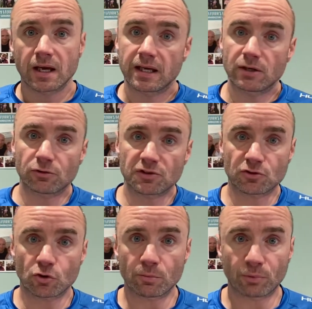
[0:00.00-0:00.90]
He also
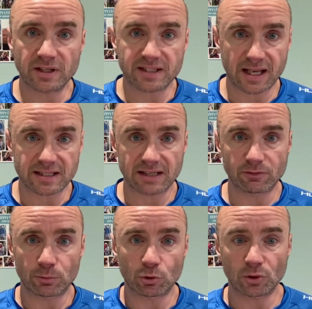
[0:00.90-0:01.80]
scored a brace against
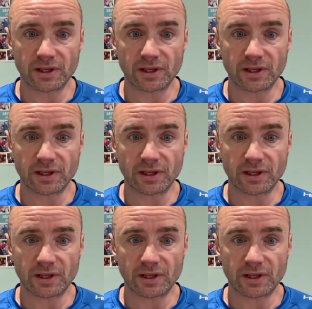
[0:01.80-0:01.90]
Liverpool.